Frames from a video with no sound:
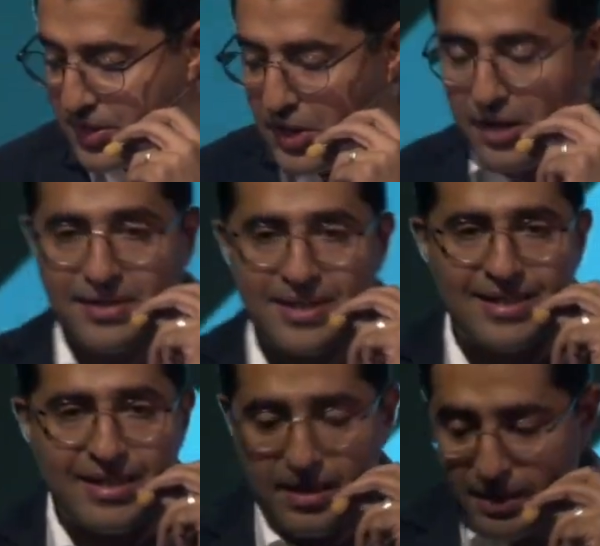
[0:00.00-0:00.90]

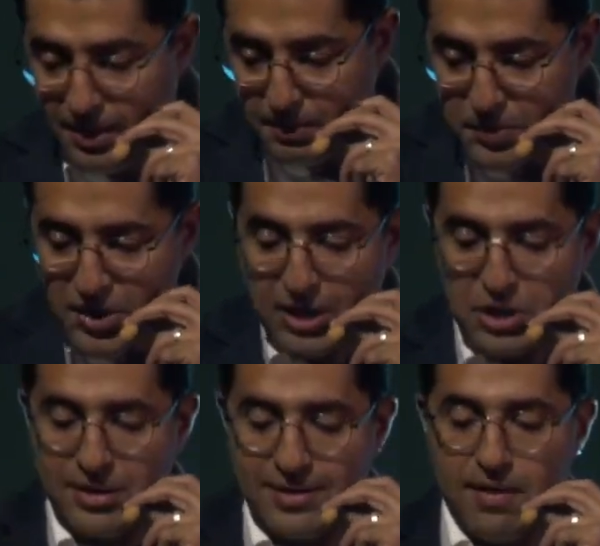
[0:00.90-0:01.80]
certainty,
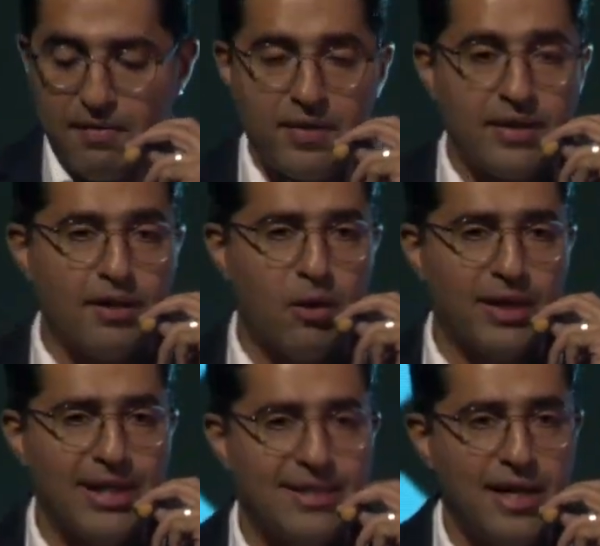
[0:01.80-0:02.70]
production-driven
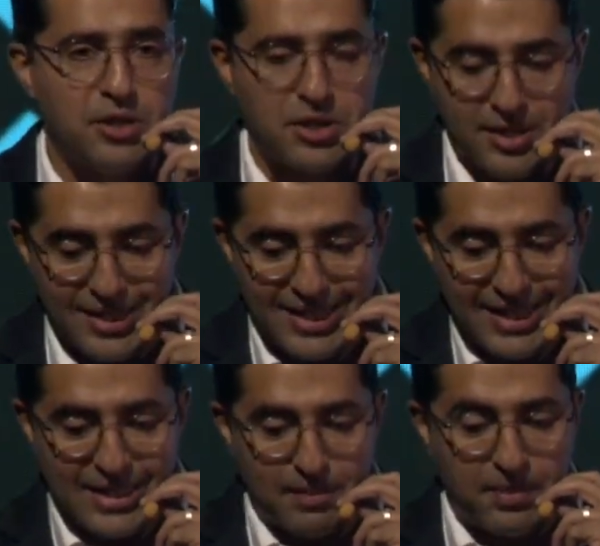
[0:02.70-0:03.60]
organizations,
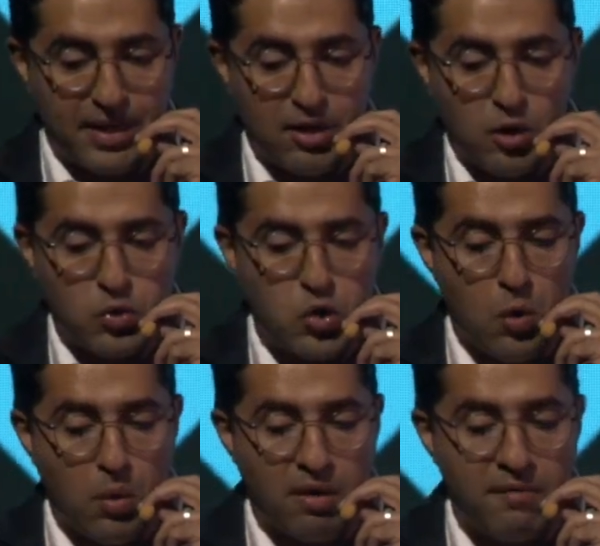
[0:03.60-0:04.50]
discipline,
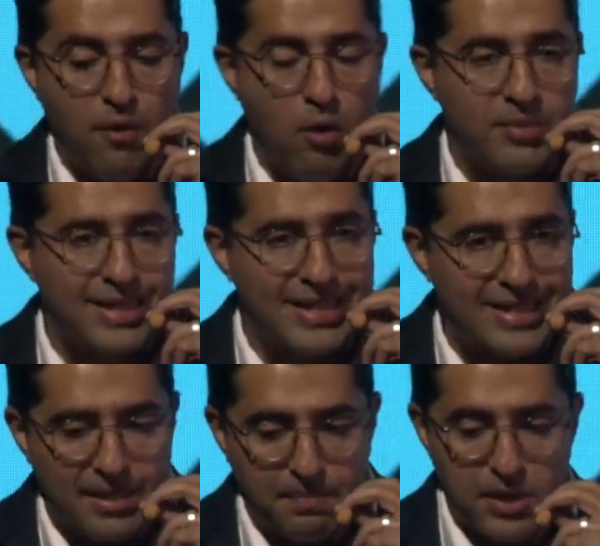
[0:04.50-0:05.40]
control, conformity,
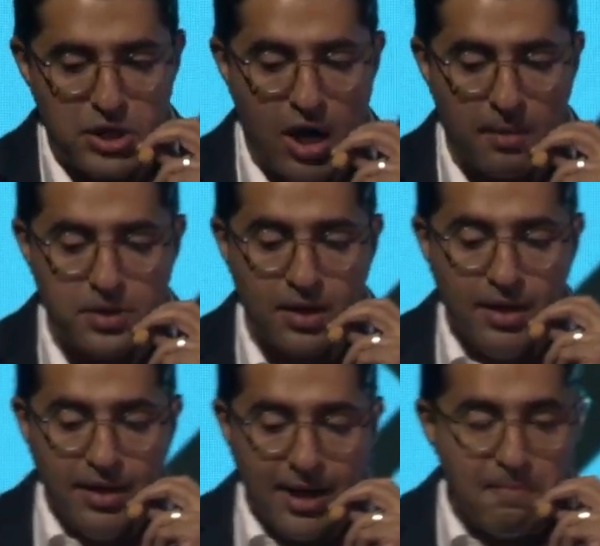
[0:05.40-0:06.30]
simple jobs,
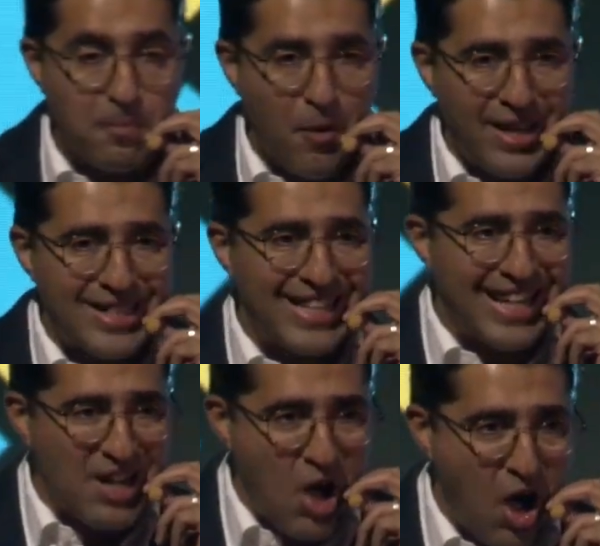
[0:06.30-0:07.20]
employees
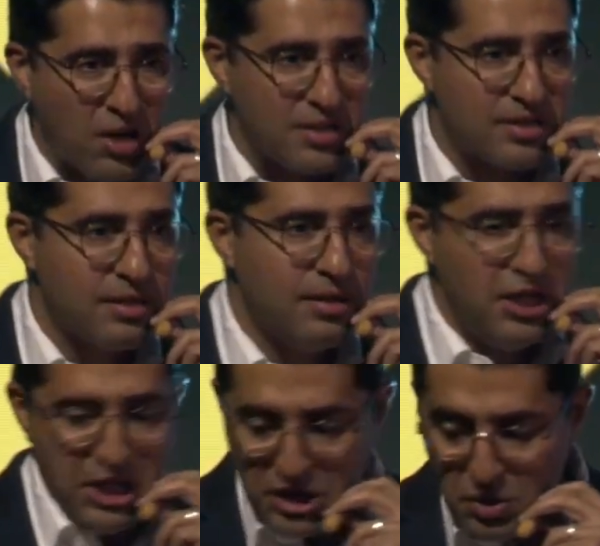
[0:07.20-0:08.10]
like cogs,
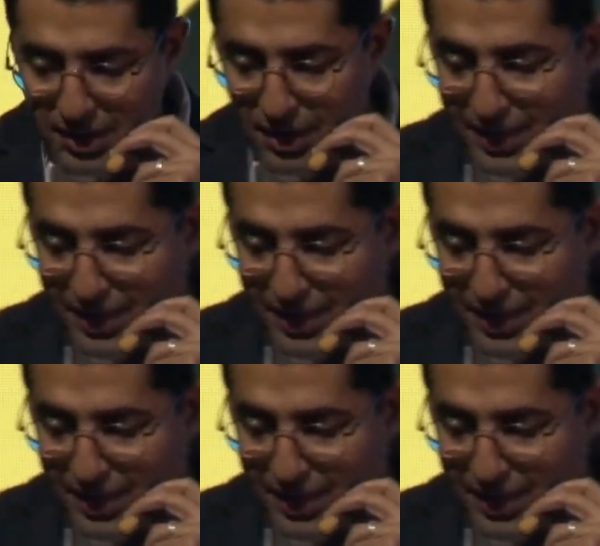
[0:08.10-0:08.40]
to an